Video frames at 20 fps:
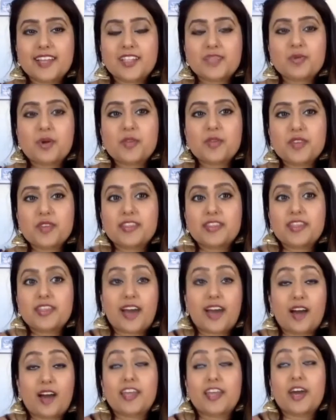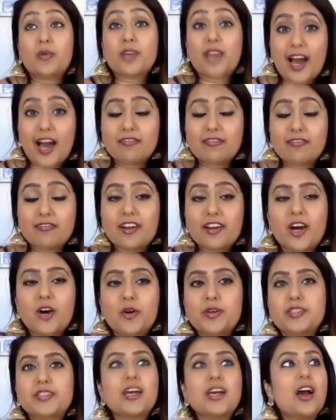one thing that that we have right now is
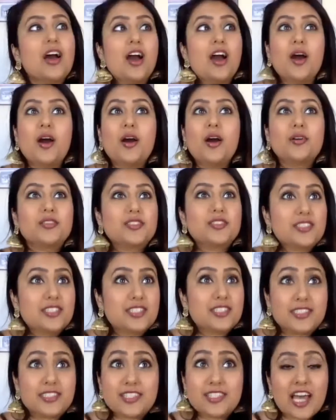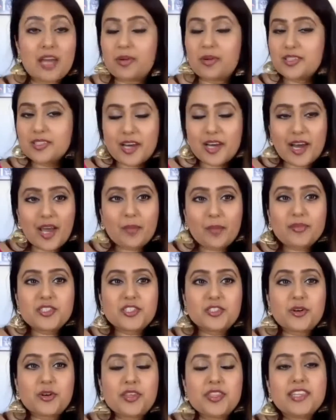time on time. So I
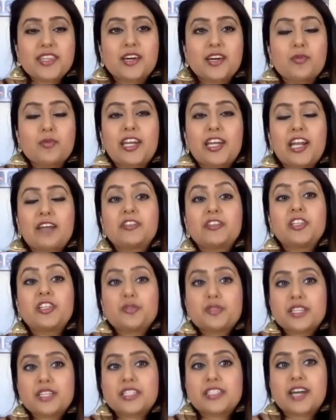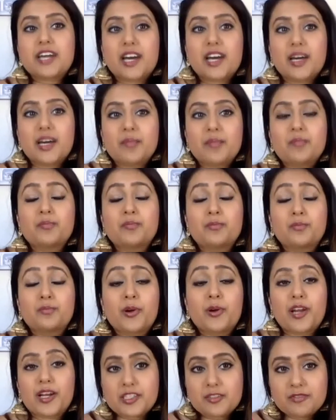think that we can definitely use this time
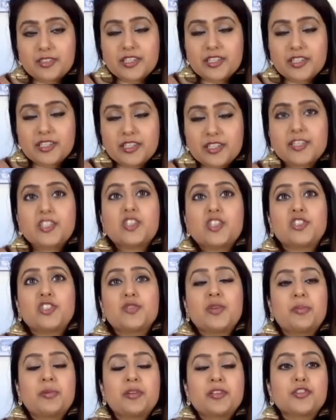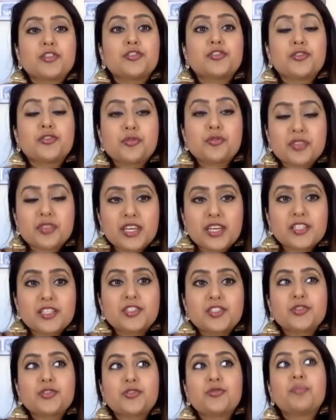productively to, to be able to do things
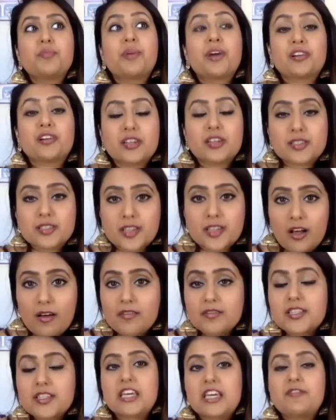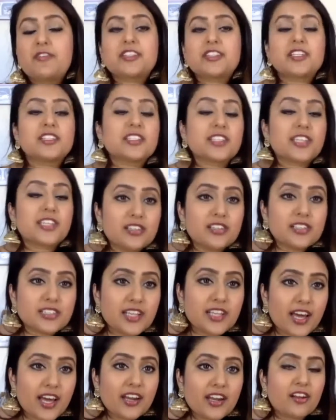to better ourselves, if it's a skill
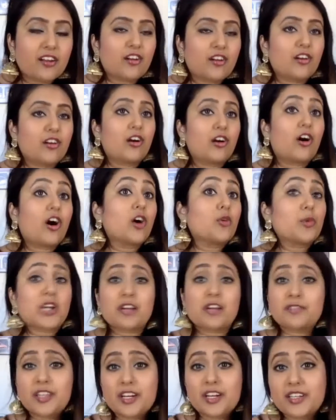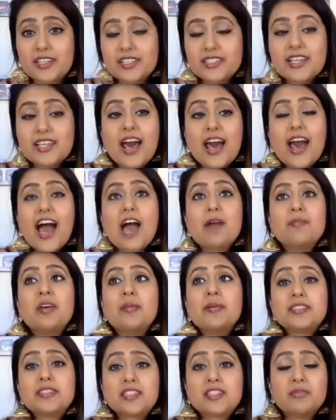set or, or whatever that it is. And maybe
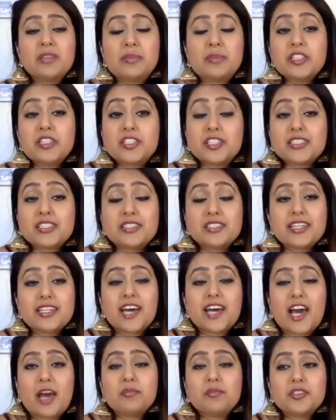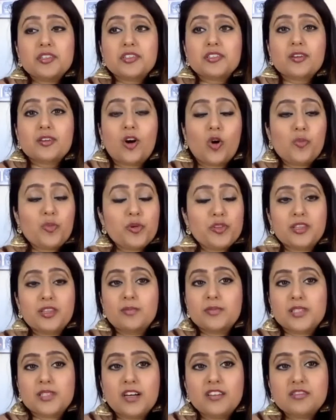some people just need time to just cope with
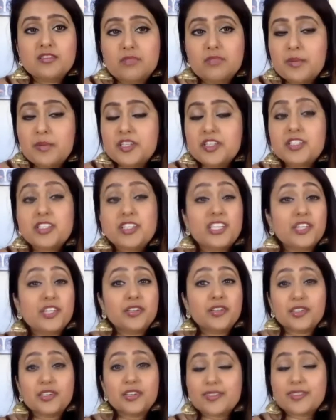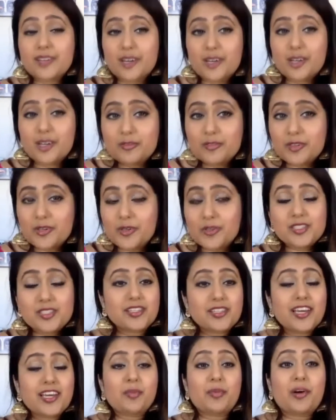themselves. Maybe just heal yourself, you know, just
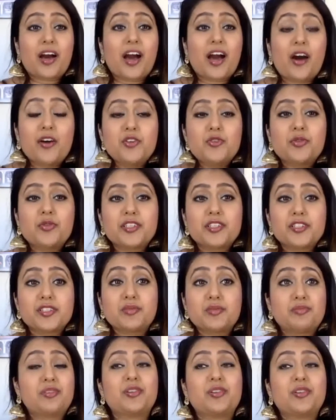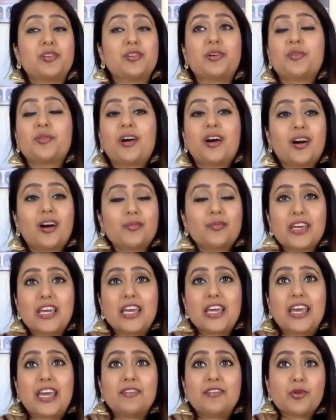think about how you can just, you know, um,
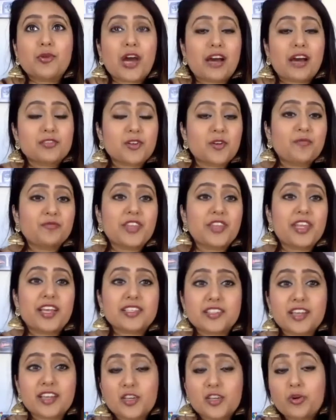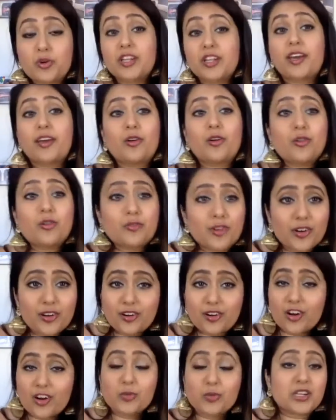you have certain things that you want to get over or
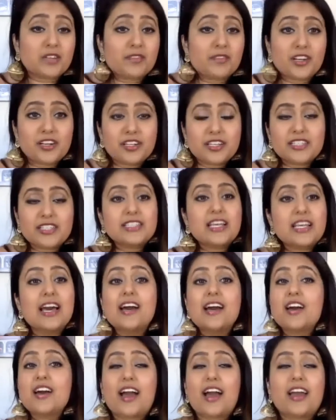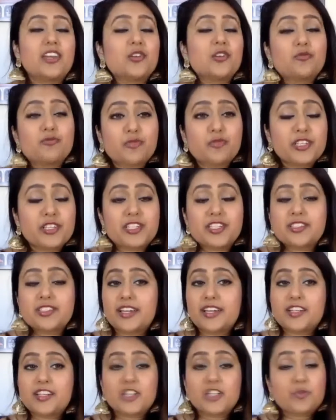whatever that it is. And, you know, really just get in
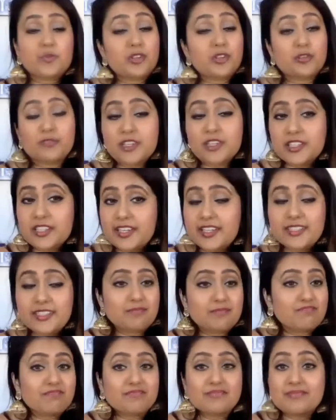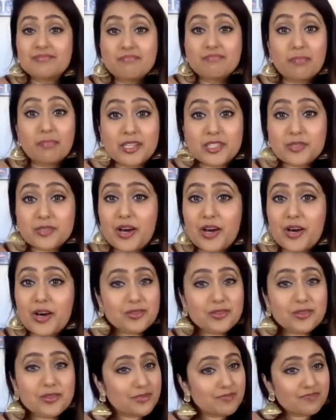touch with your feelings, mental health,
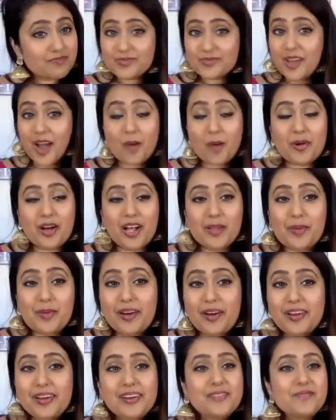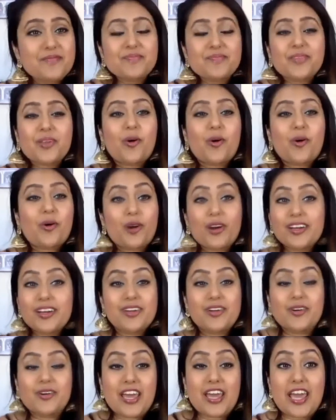I'm all about it. Or, you know,
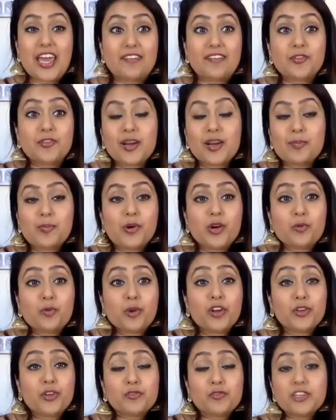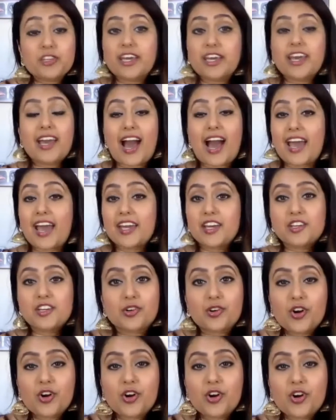if you're at a point where you feel like, hey, I can
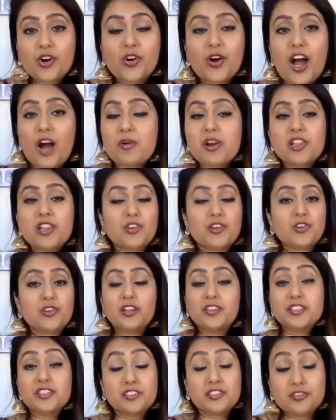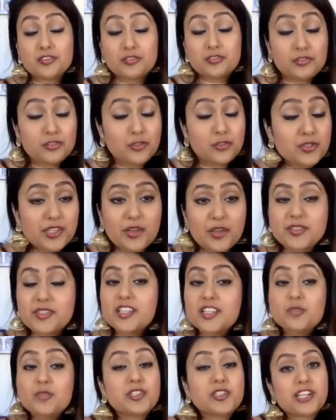grow, I want to learn all these new skill sets, we
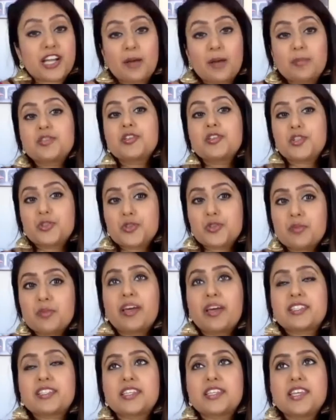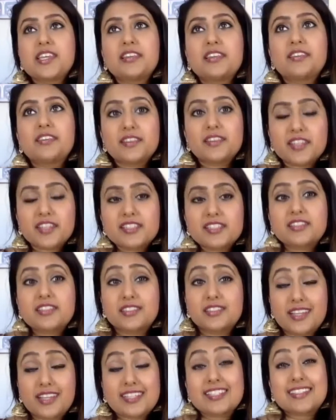should absolutely do it because I think that this is this
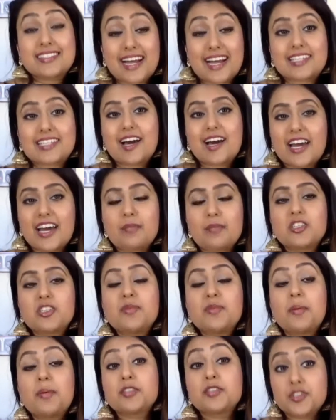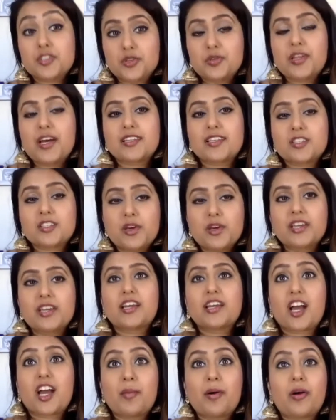is that time to be able to do that, so we can
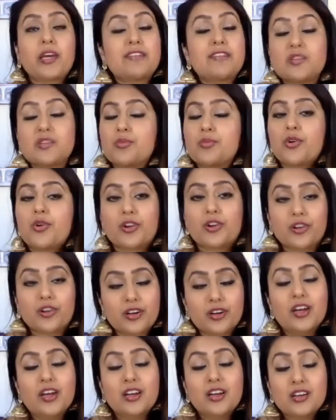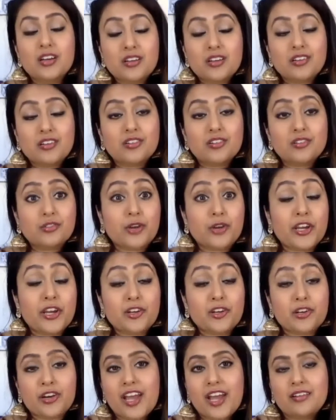come out even more greater
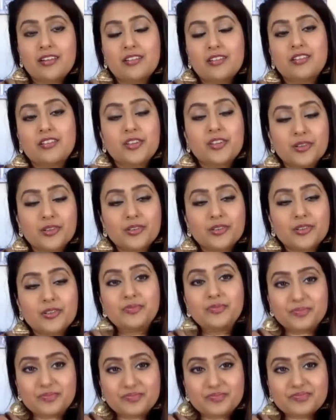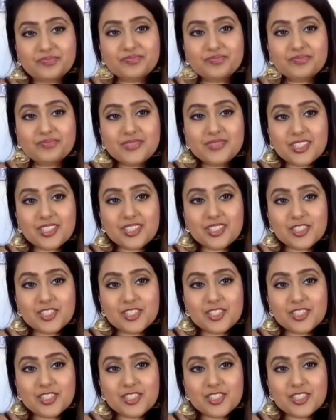and you know stronger as well.